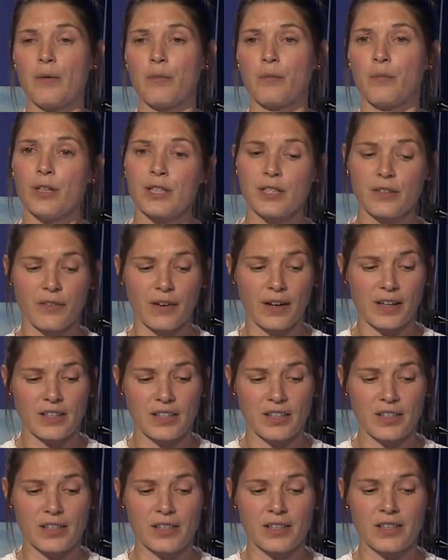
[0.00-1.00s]
risk
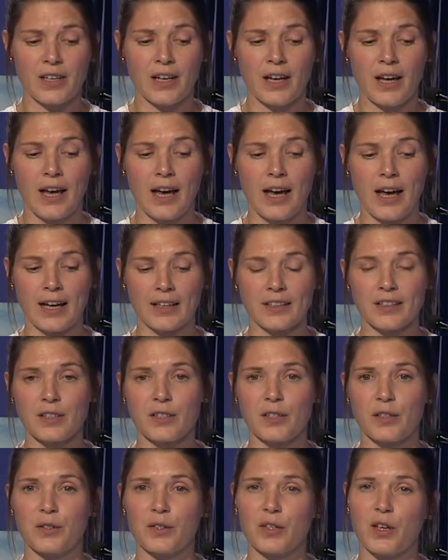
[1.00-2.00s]
factors,
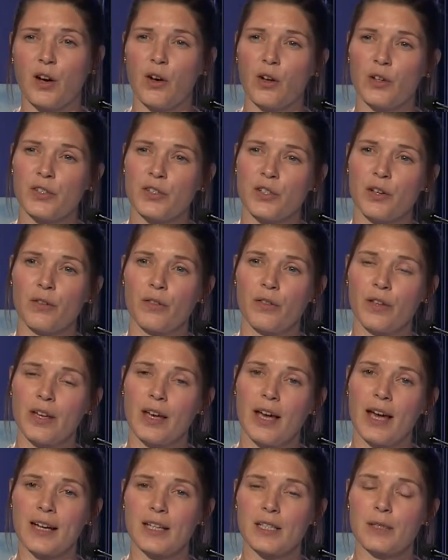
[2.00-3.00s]
and also the
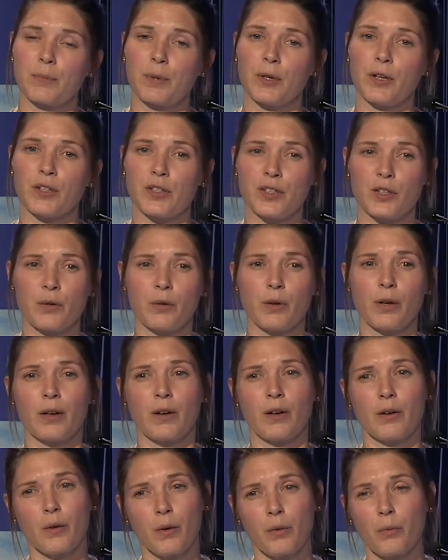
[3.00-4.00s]
experts who
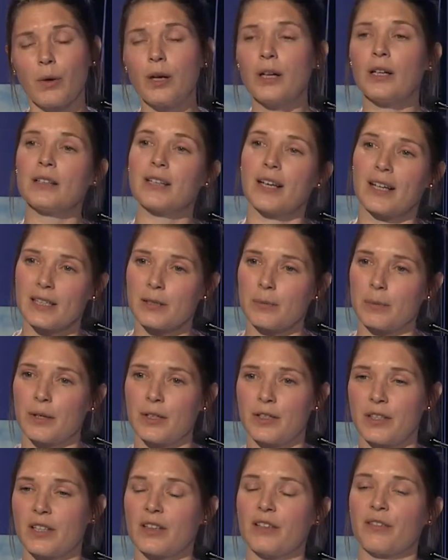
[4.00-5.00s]
are world
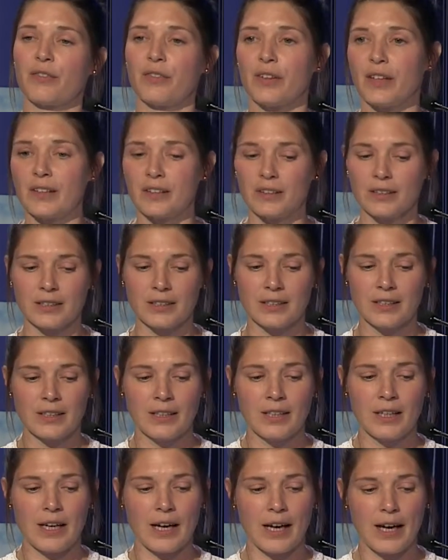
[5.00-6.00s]
experts in the field,
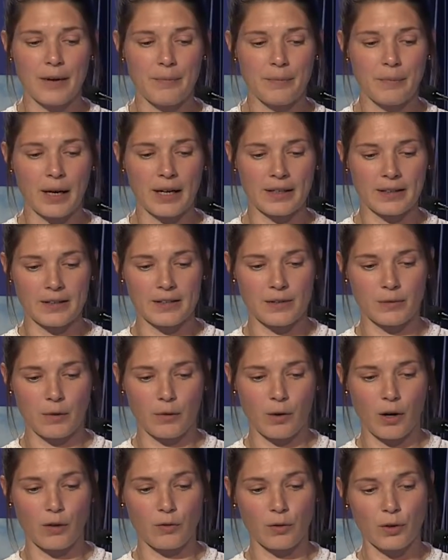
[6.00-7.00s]
and
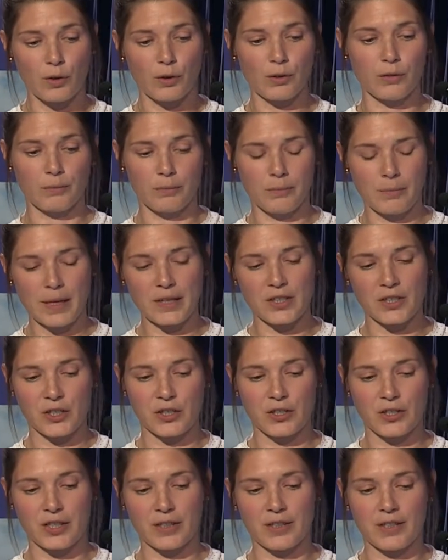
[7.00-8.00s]
are all
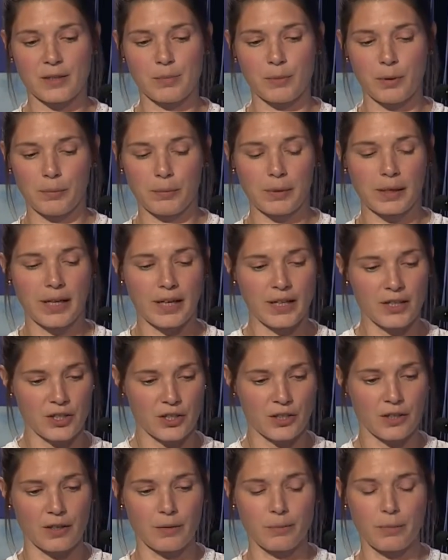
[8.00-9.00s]
mentioned in this
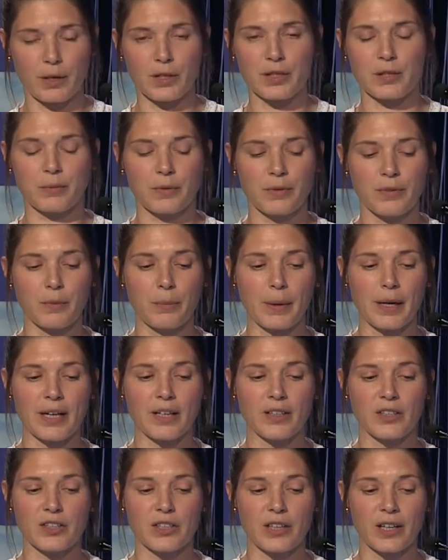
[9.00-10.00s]
publication at the bottom of the
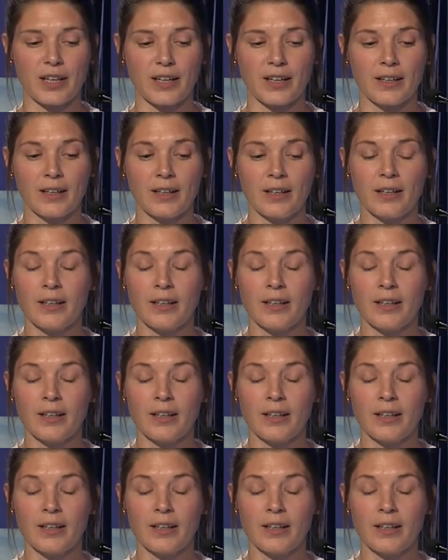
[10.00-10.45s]
page there,